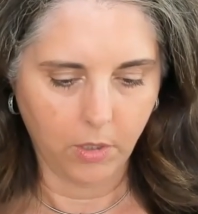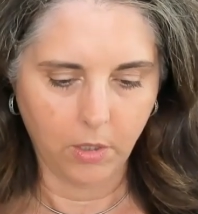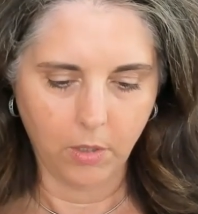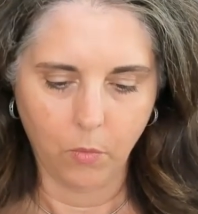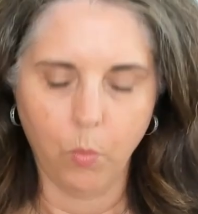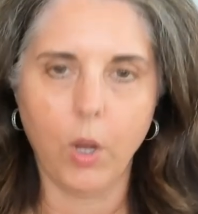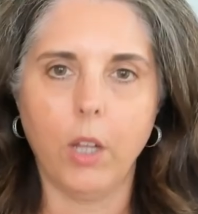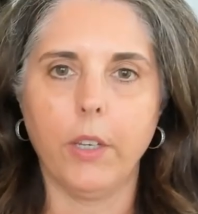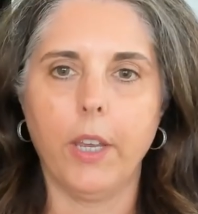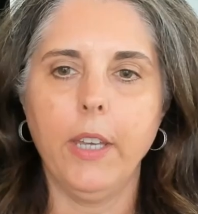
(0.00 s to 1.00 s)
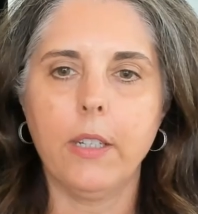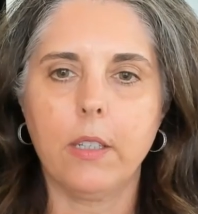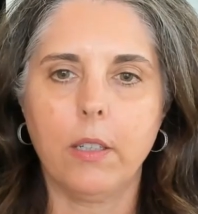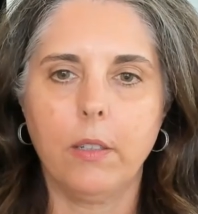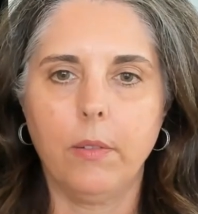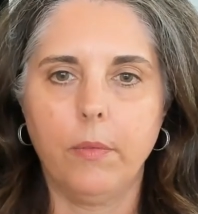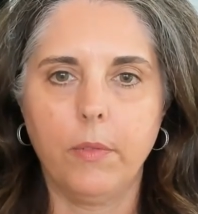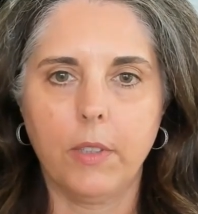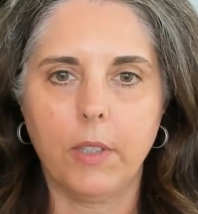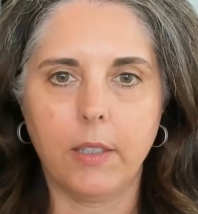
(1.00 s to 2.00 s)
walnut,
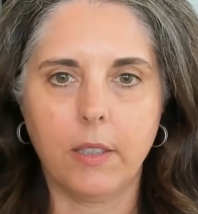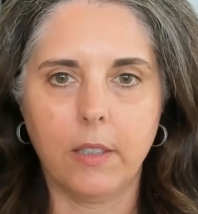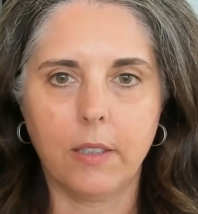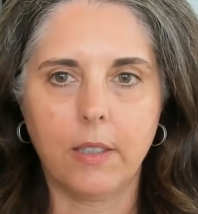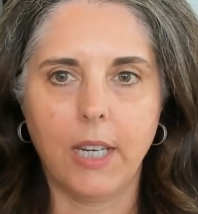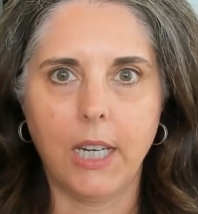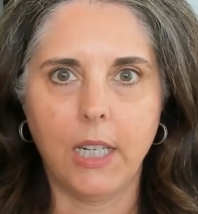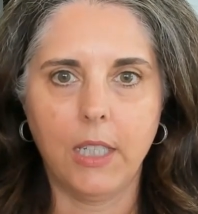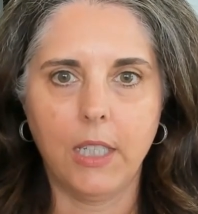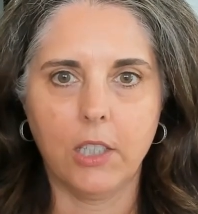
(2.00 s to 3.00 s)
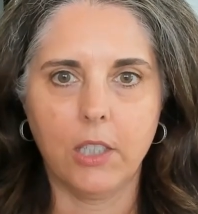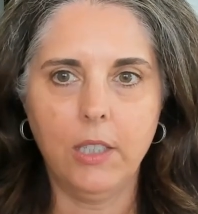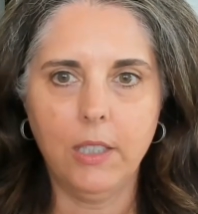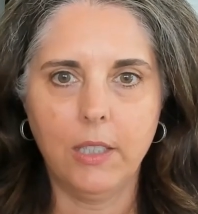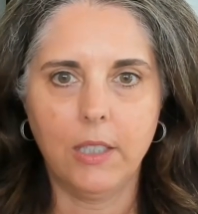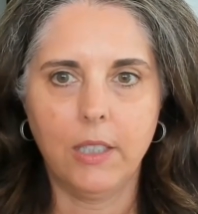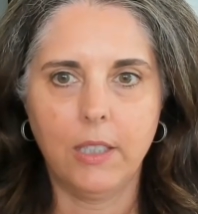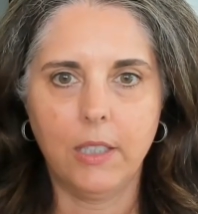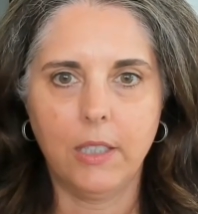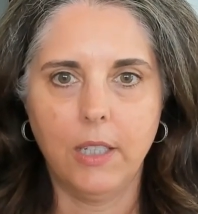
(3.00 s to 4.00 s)
so that's the skein here.
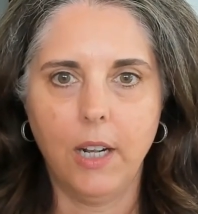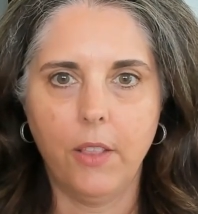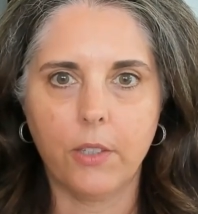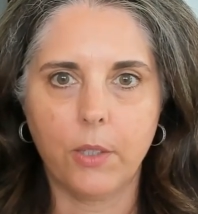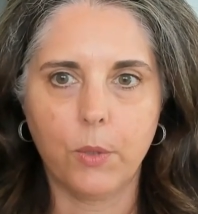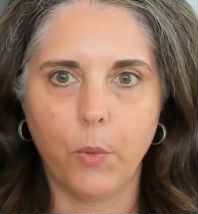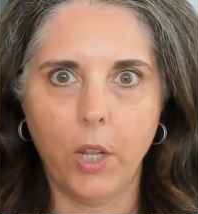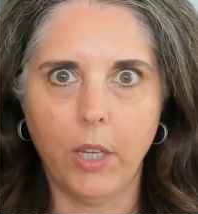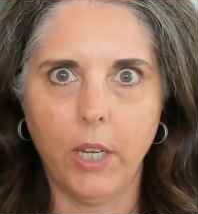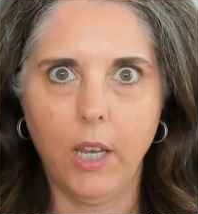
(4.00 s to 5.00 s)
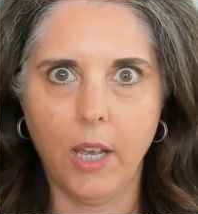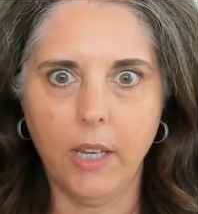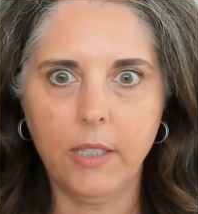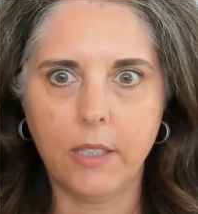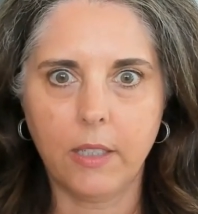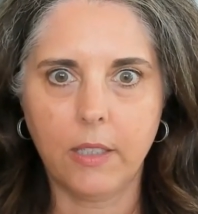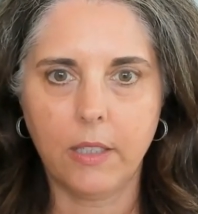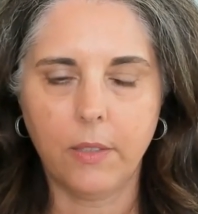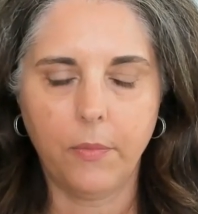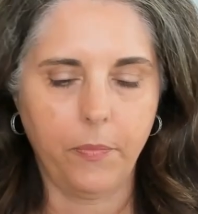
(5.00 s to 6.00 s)
This was walnut
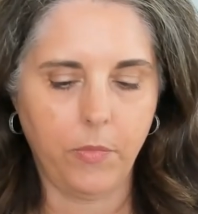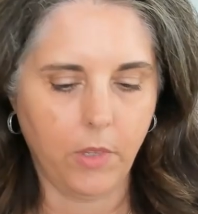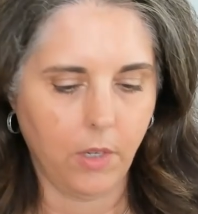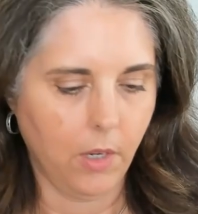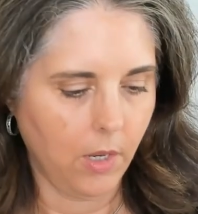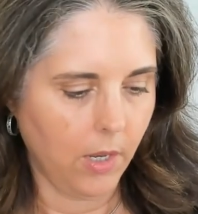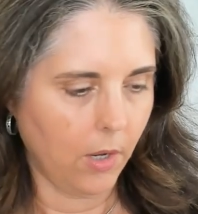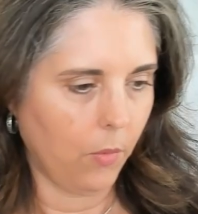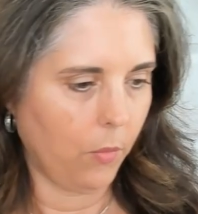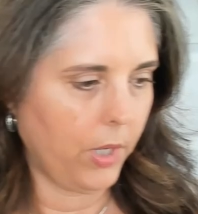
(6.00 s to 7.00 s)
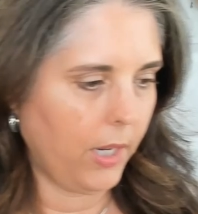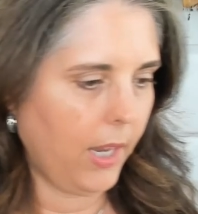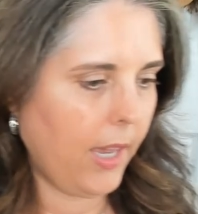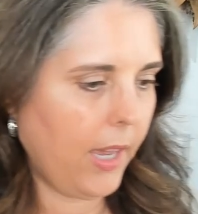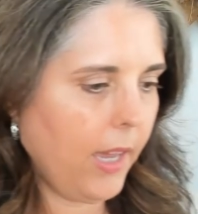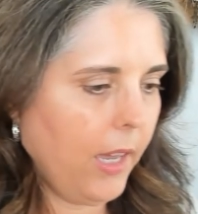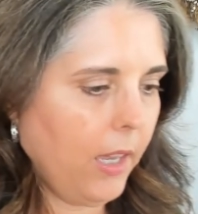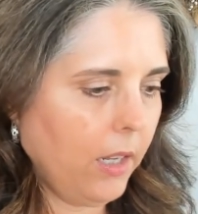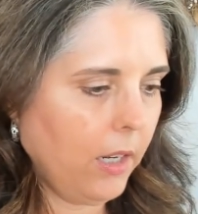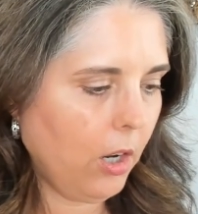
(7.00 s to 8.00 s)
husks. We
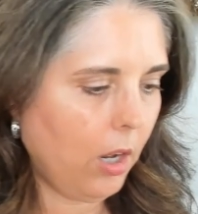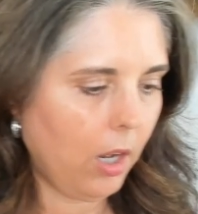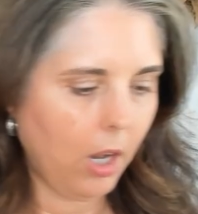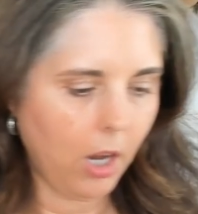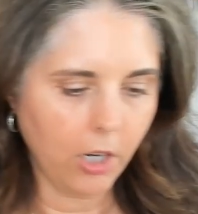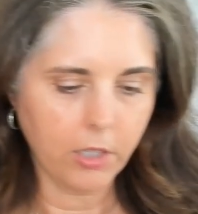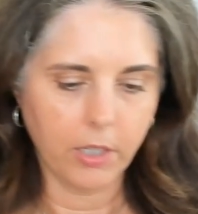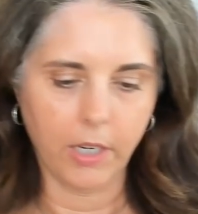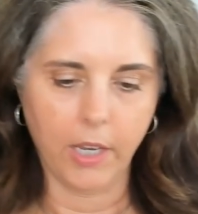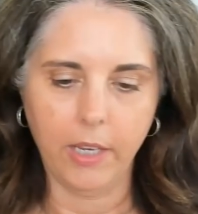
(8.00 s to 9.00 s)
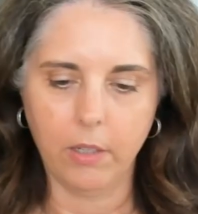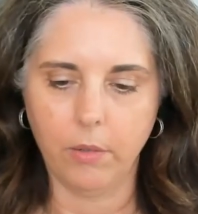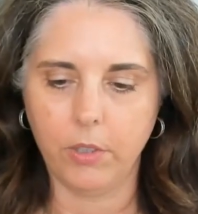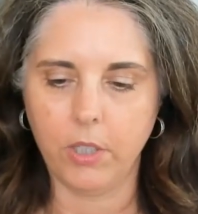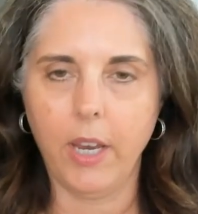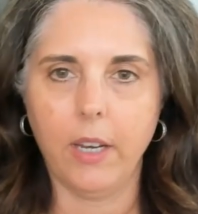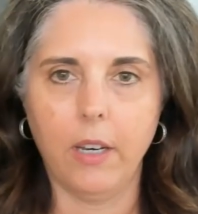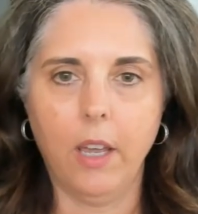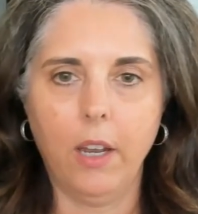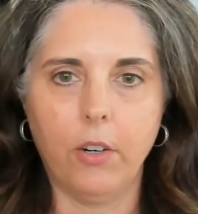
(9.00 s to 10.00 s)
had heart nut, which I had
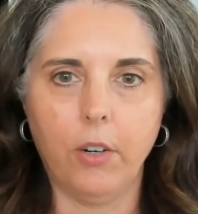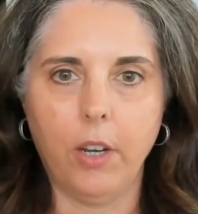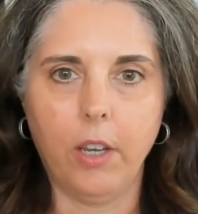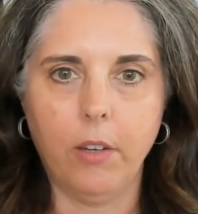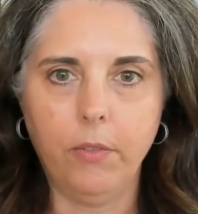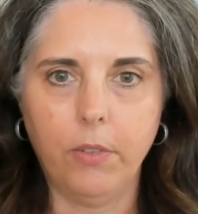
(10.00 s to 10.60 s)
not heard of.